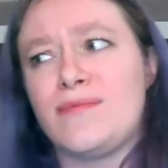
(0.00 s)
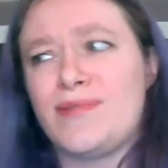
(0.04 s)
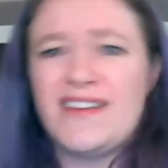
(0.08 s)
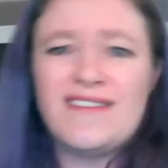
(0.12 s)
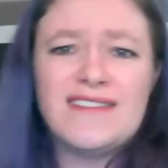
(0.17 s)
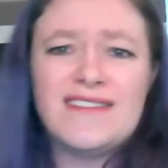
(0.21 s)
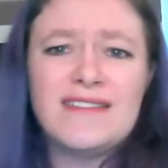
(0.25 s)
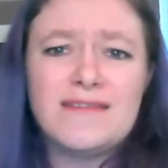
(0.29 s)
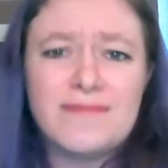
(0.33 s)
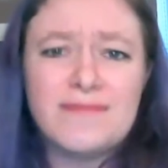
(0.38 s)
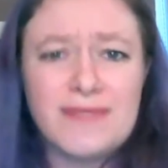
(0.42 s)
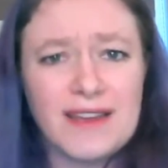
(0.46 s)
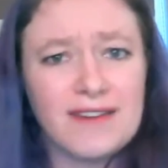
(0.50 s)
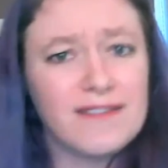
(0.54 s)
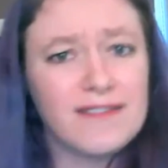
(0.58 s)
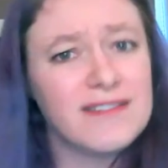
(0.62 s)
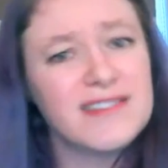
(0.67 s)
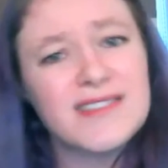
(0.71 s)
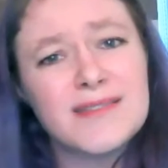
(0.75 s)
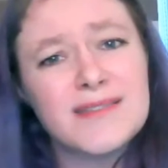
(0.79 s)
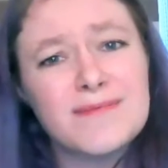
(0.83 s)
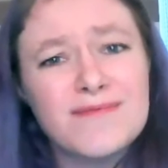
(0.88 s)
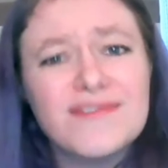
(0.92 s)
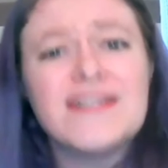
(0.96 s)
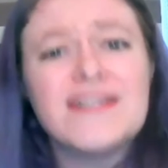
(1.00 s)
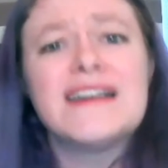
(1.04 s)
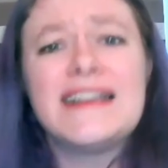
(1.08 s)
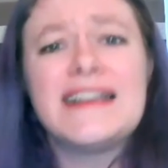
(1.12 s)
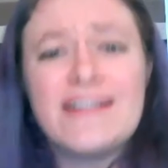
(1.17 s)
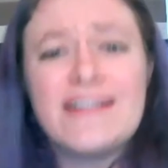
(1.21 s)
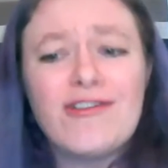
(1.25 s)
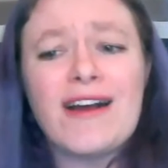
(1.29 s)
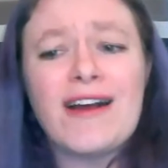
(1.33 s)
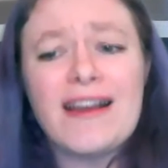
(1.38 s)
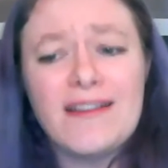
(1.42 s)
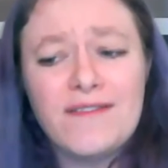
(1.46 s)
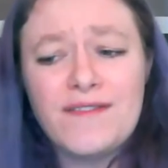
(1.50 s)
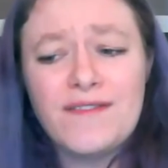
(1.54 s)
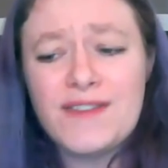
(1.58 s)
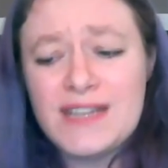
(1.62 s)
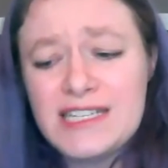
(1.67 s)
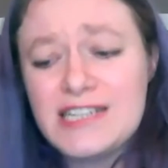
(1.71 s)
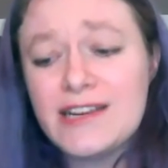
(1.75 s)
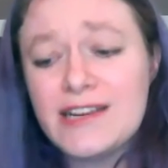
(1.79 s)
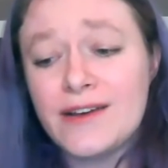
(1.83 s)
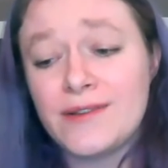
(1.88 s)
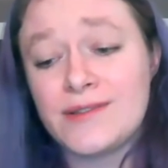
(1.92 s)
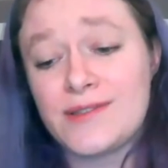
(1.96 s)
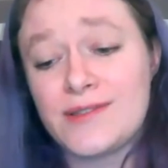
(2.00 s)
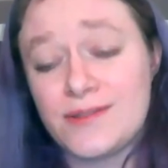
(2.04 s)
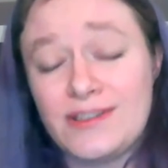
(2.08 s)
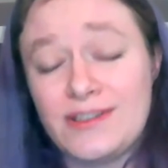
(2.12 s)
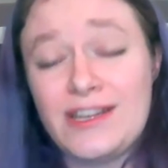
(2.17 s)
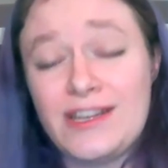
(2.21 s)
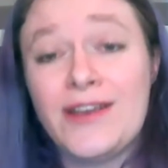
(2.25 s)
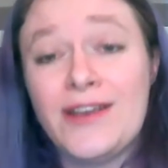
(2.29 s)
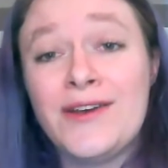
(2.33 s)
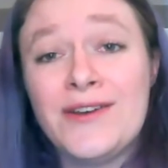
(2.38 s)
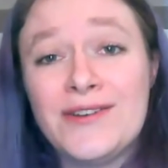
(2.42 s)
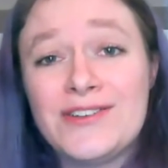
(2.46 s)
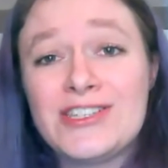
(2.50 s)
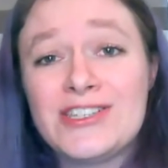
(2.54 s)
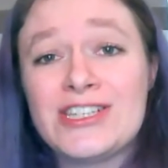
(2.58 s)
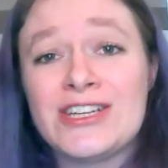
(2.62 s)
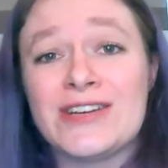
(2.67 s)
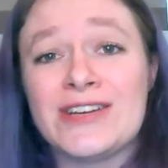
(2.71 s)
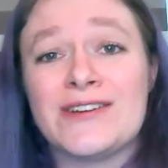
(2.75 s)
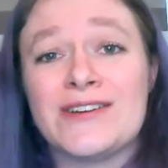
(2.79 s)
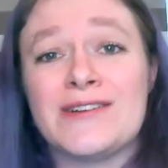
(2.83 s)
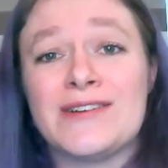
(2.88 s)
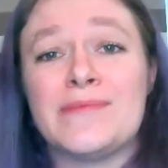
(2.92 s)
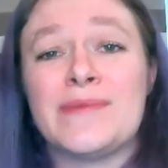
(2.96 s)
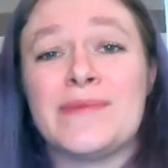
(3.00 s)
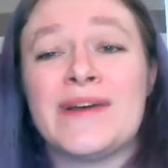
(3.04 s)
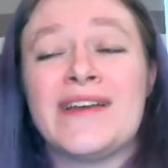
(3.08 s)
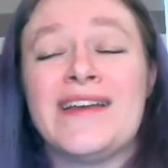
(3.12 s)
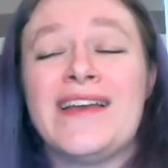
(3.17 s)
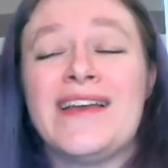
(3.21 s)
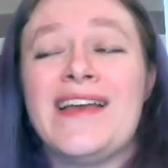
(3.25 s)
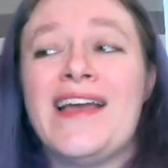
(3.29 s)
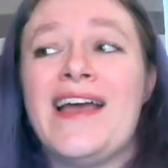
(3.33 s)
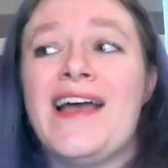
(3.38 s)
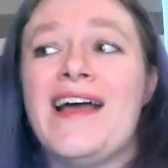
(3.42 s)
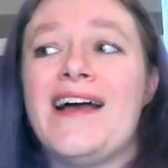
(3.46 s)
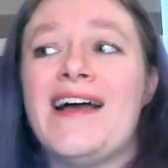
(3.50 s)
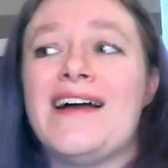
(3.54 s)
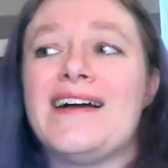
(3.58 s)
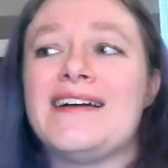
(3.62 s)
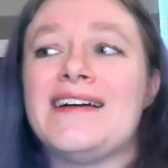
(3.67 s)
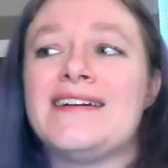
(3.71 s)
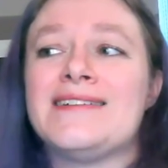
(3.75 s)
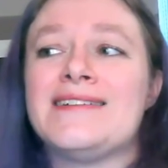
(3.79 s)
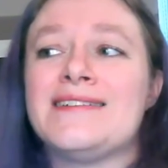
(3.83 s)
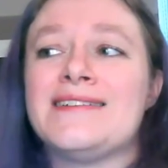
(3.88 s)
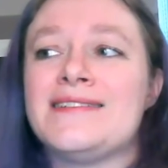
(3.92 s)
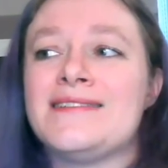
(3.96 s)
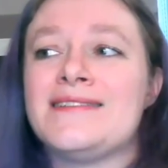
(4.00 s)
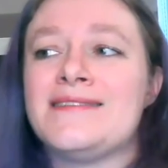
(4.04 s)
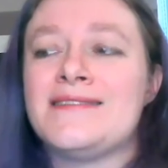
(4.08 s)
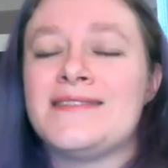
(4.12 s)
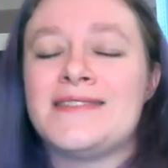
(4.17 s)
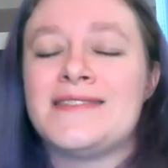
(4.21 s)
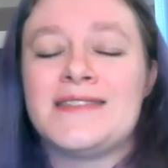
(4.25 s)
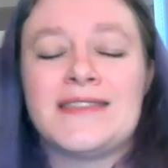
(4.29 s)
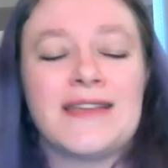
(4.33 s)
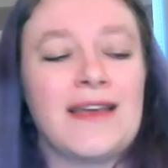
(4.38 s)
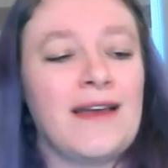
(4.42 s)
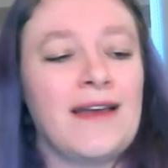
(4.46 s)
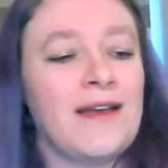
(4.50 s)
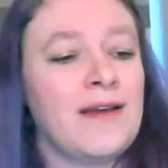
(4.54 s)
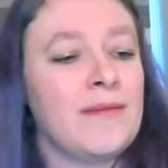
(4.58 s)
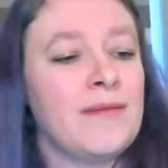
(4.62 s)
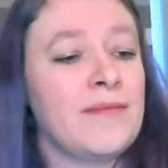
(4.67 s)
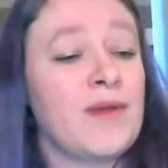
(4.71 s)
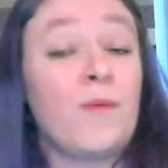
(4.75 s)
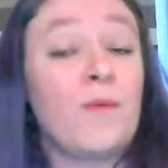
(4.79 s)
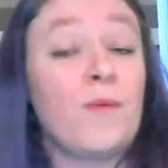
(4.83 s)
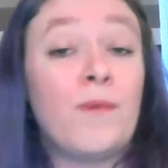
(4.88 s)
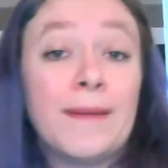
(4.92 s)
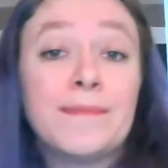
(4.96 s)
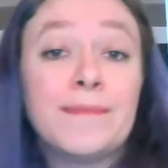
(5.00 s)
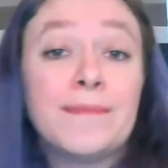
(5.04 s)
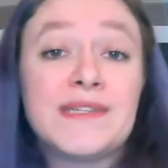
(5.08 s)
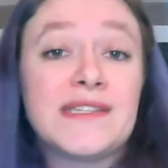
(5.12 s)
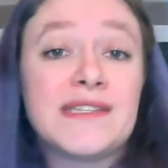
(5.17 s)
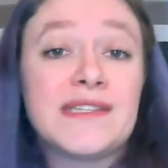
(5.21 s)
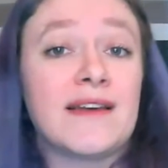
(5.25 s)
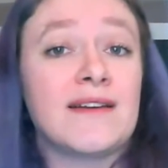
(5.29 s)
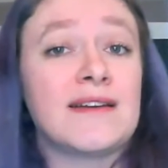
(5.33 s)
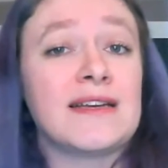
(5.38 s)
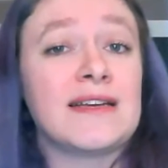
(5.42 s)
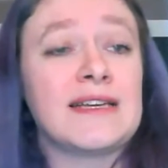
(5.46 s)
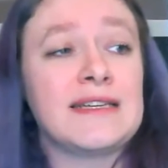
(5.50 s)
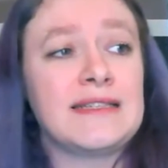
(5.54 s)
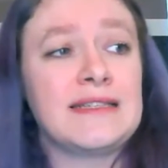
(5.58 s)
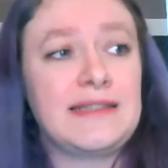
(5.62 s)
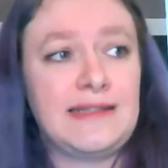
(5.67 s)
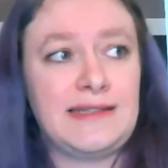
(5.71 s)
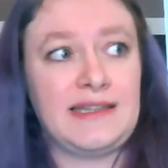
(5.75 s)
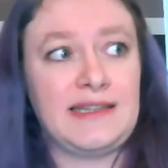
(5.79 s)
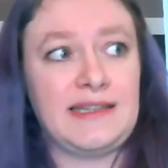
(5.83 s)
There are some really great videos on YouTube, and websites